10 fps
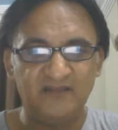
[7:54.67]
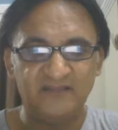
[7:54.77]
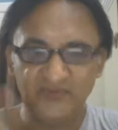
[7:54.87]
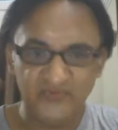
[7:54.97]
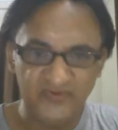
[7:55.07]

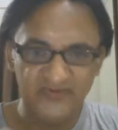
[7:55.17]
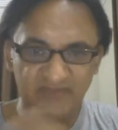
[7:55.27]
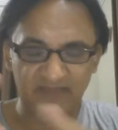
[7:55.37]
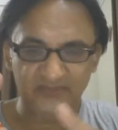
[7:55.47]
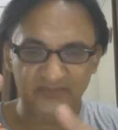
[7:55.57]
theories,
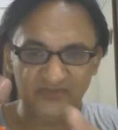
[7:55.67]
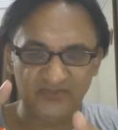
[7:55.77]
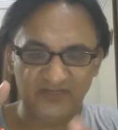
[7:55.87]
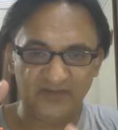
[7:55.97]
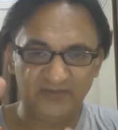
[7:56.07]
I'm not
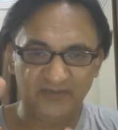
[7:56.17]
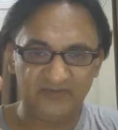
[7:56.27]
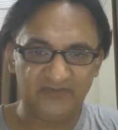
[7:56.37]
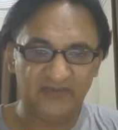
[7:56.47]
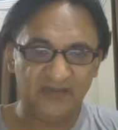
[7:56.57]
talking
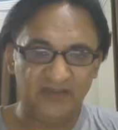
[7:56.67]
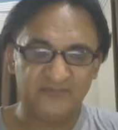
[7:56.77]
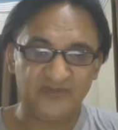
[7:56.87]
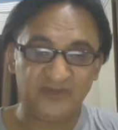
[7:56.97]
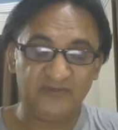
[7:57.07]
about, I'm
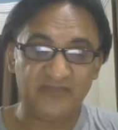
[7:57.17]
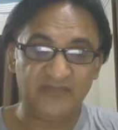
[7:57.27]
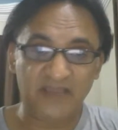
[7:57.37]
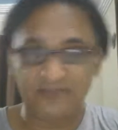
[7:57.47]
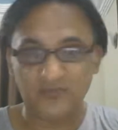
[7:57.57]
talking about
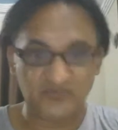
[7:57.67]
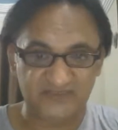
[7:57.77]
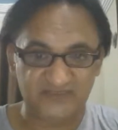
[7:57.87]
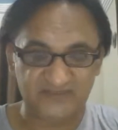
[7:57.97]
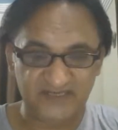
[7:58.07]
the
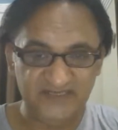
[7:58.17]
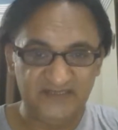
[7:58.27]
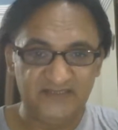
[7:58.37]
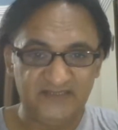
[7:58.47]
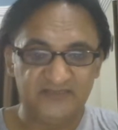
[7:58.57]
approaches, right?
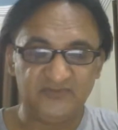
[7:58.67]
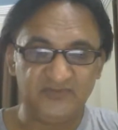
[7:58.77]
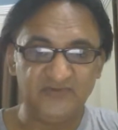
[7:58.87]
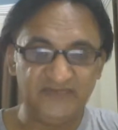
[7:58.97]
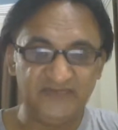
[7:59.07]
So
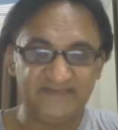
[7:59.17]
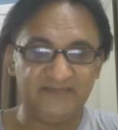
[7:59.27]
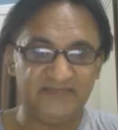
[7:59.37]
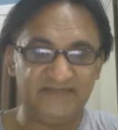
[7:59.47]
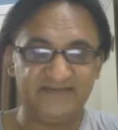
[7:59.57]
theory,
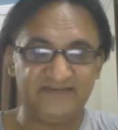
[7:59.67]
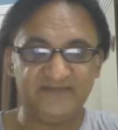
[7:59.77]
some things are